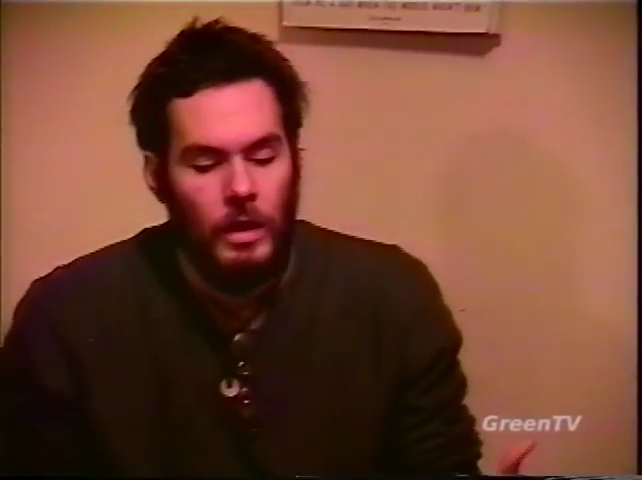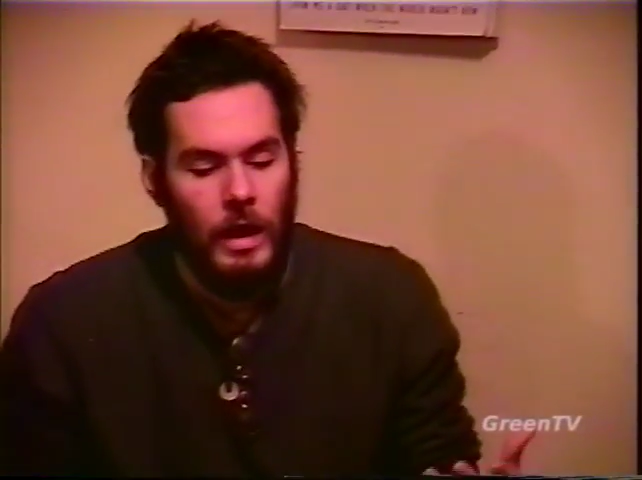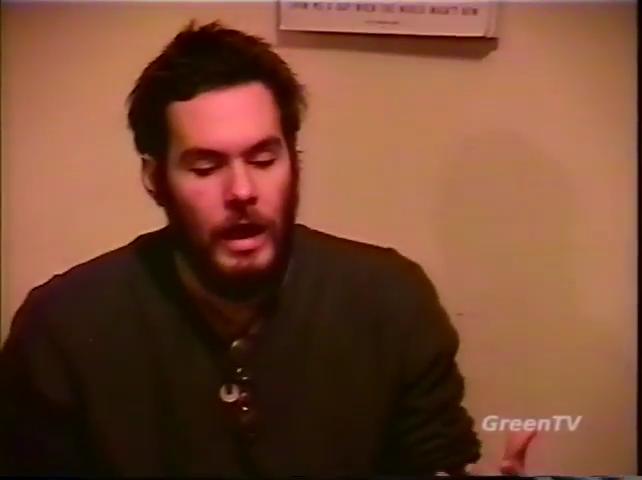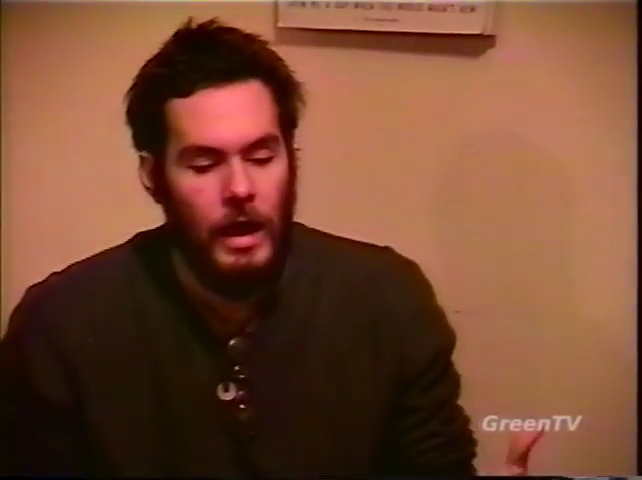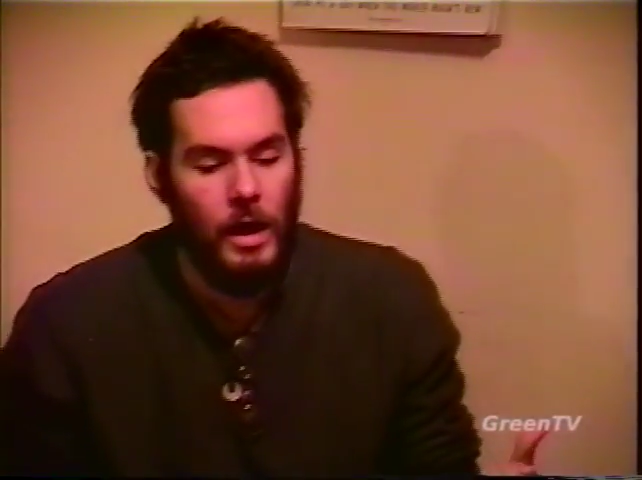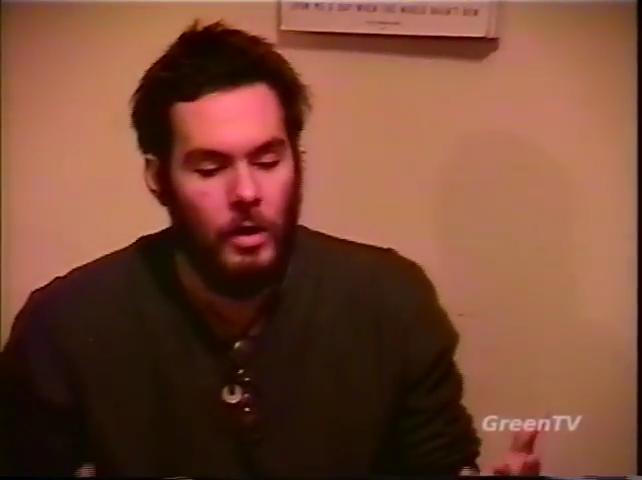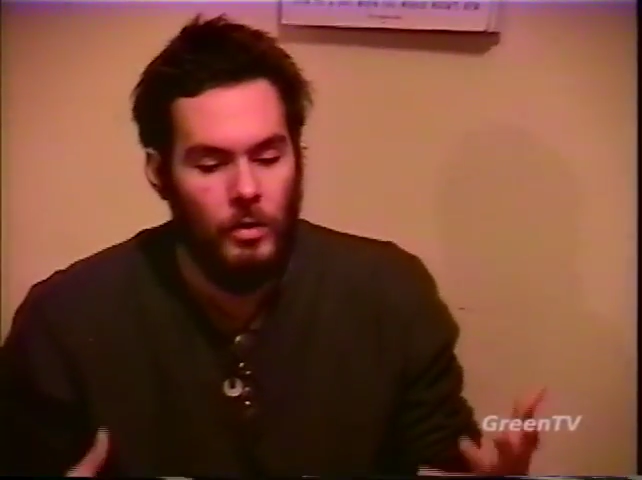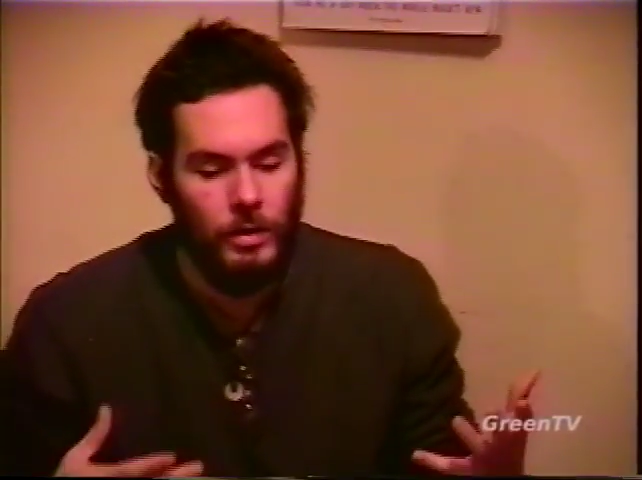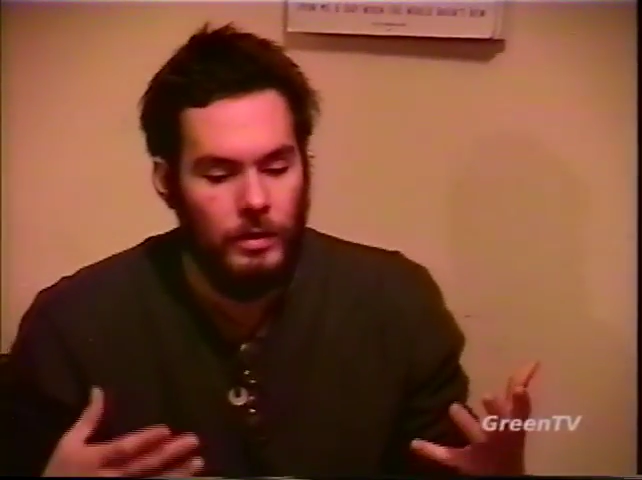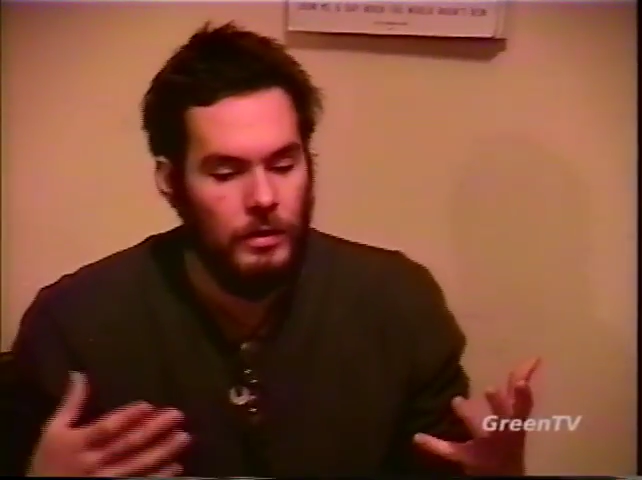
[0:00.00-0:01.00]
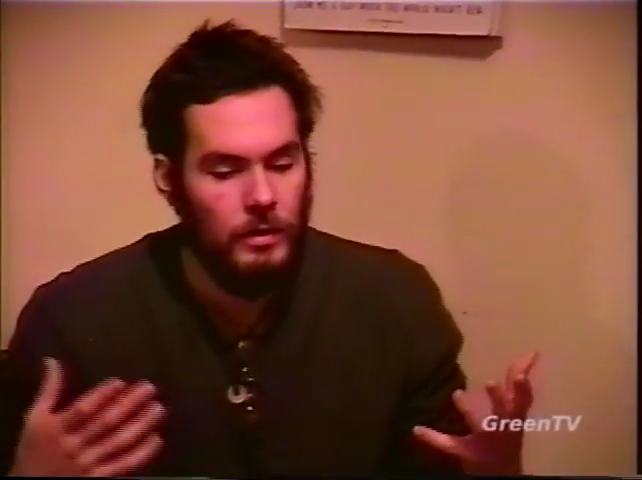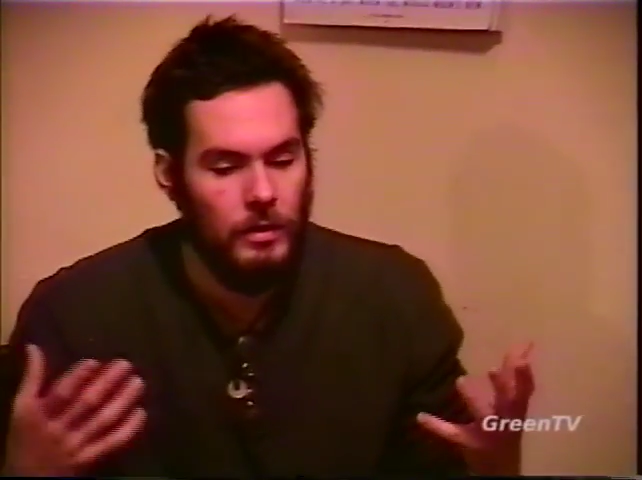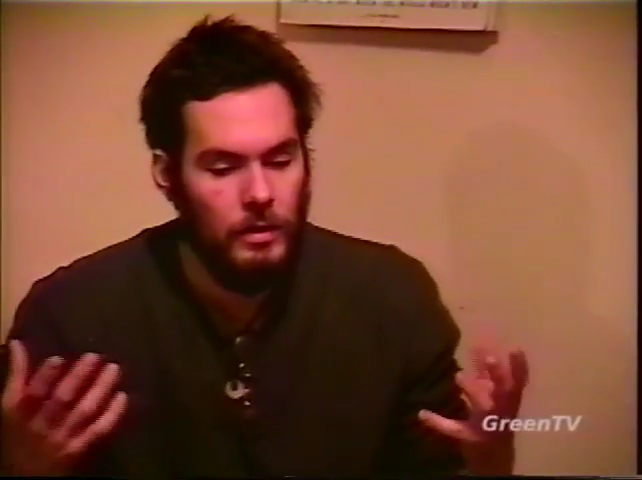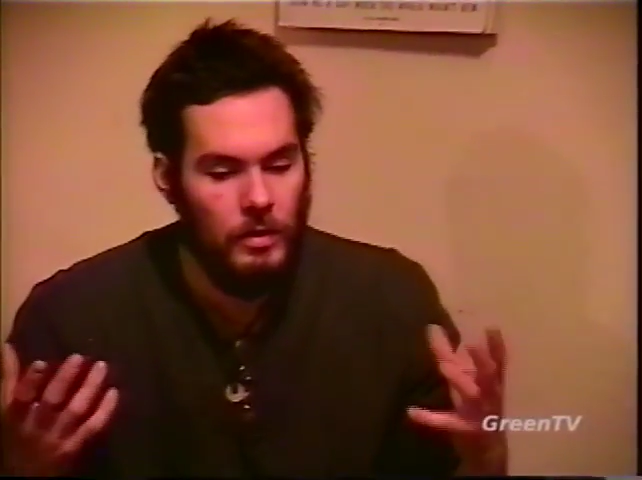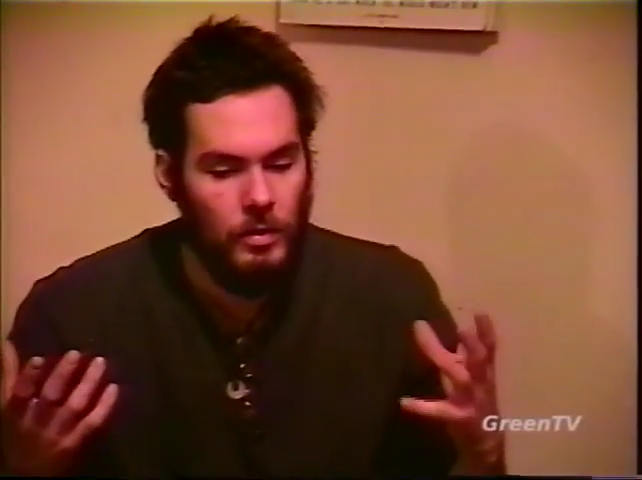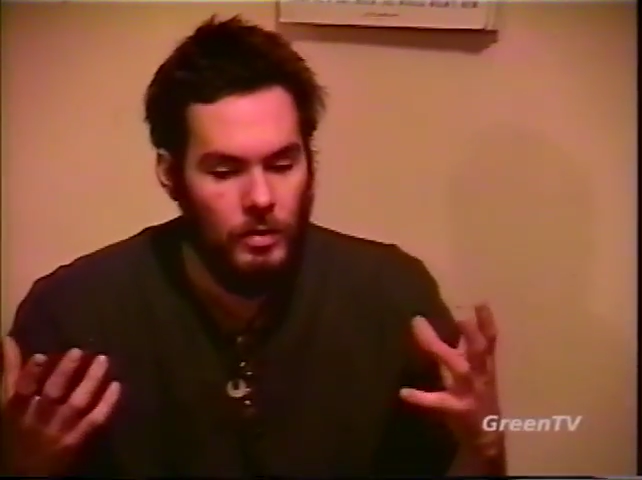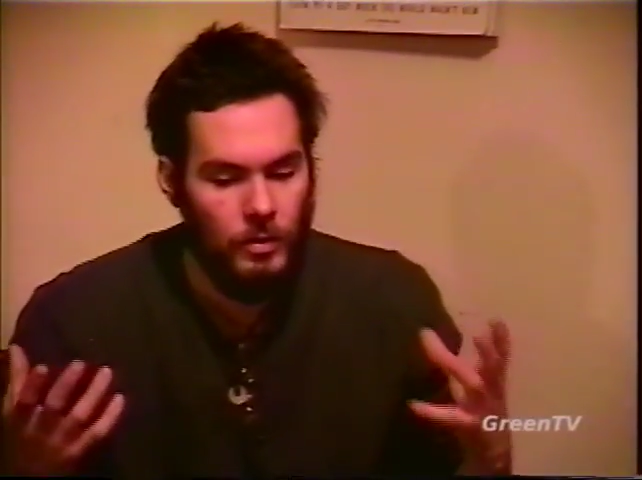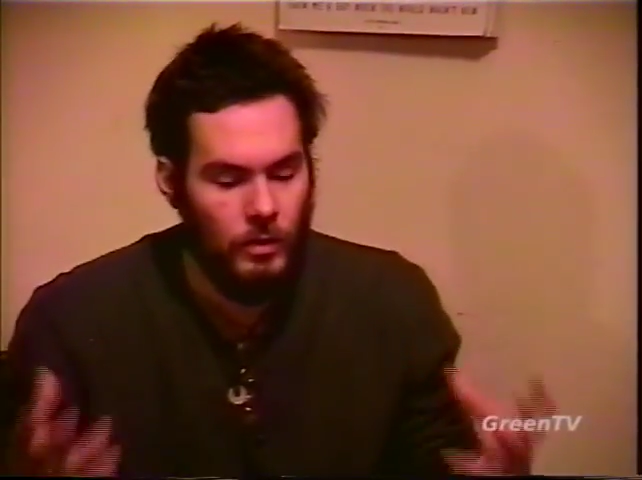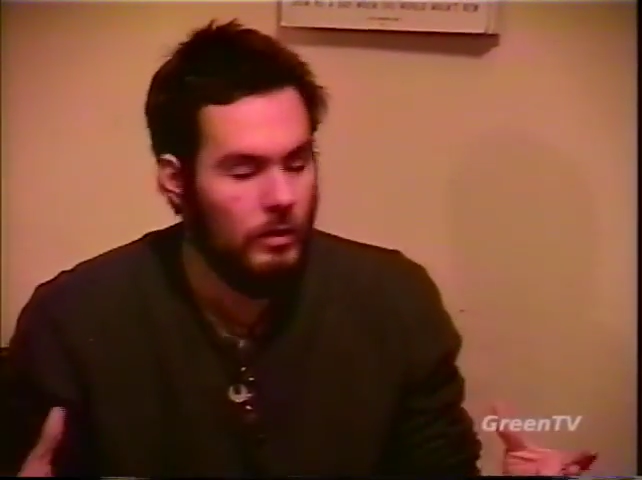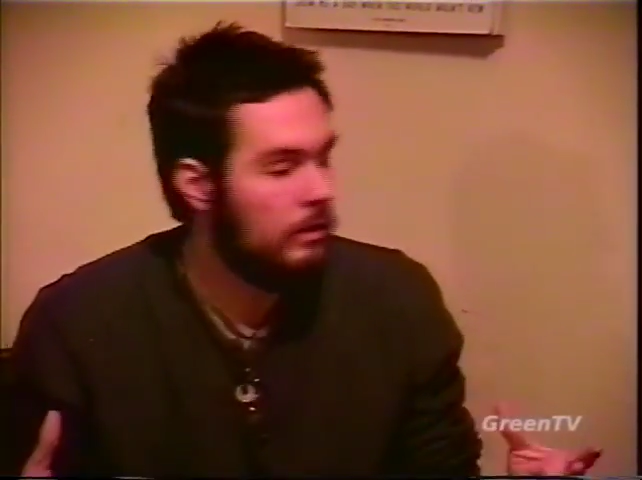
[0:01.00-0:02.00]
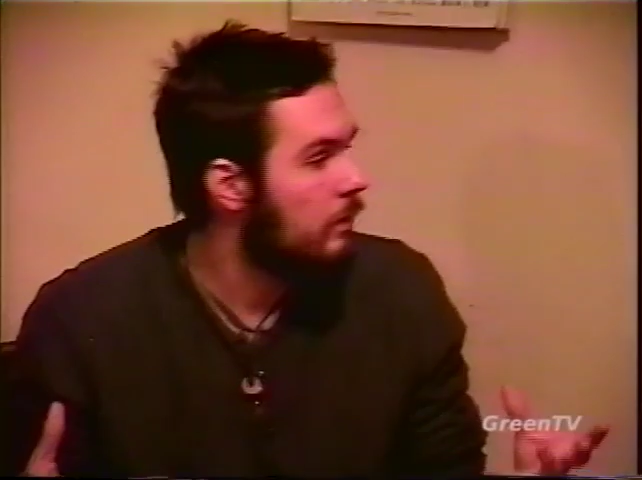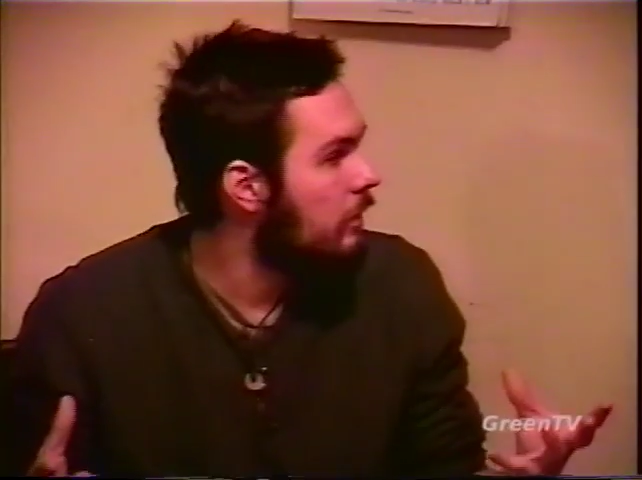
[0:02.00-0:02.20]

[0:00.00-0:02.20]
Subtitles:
how their